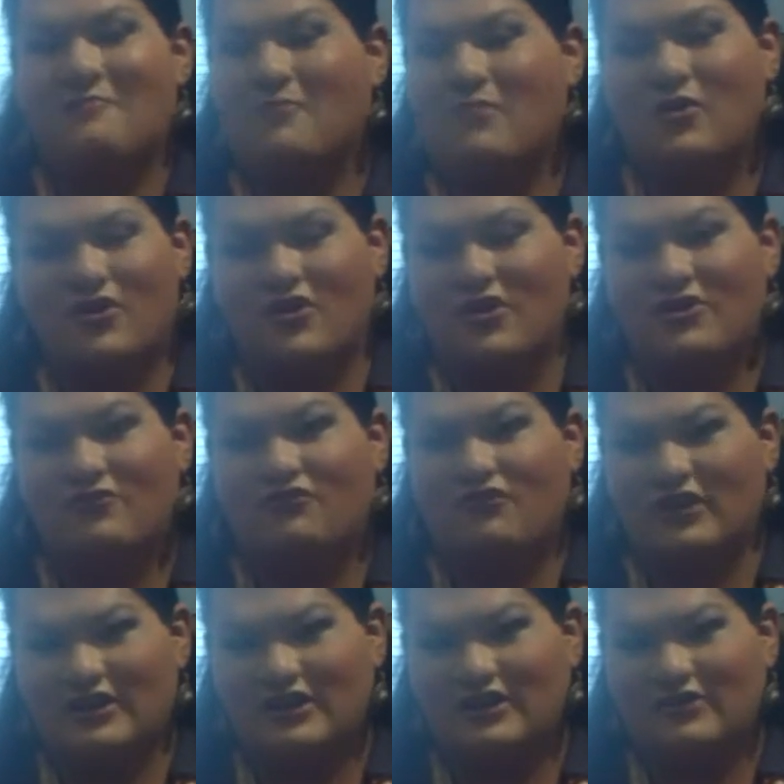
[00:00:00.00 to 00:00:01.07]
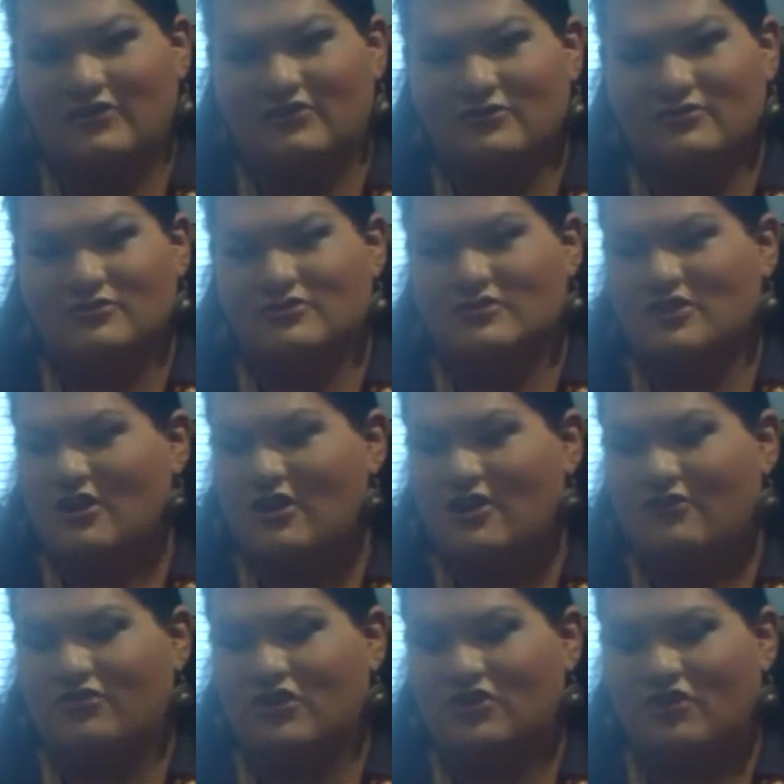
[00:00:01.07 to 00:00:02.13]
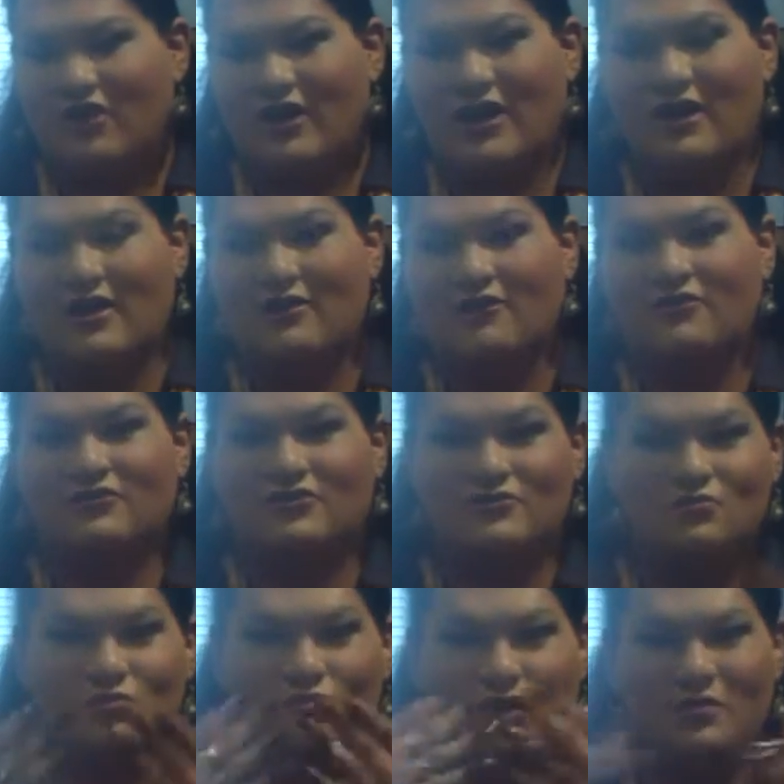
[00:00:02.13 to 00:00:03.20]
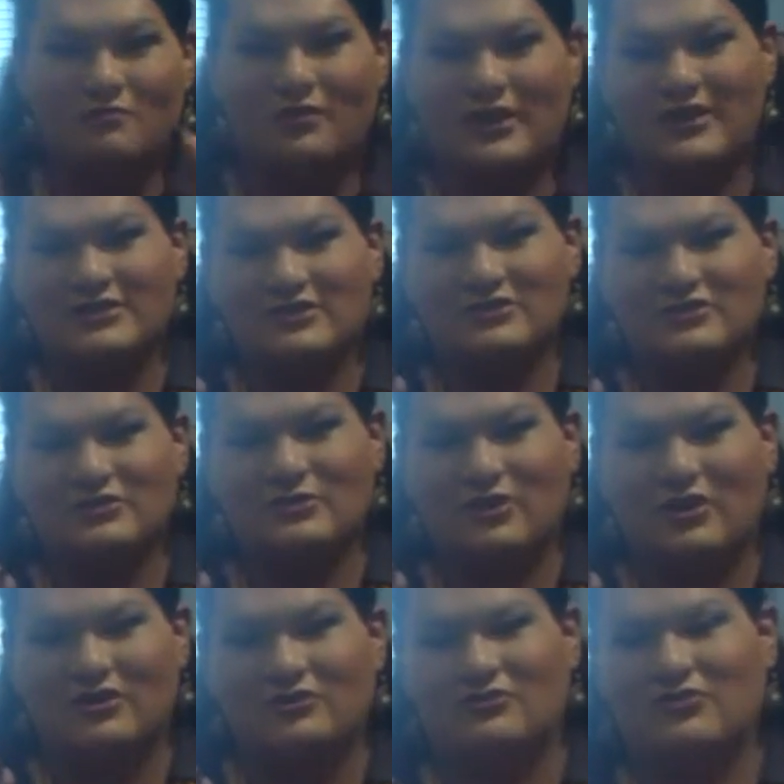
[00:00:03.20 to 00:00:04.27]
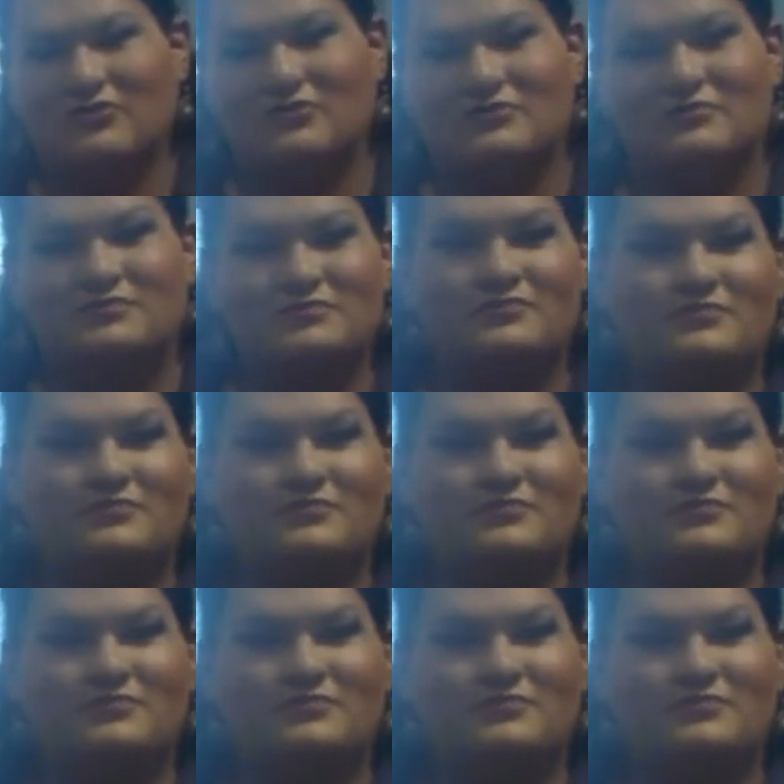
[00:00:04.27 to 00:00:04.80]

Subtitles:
more videos on the craft. Blessings to all of you.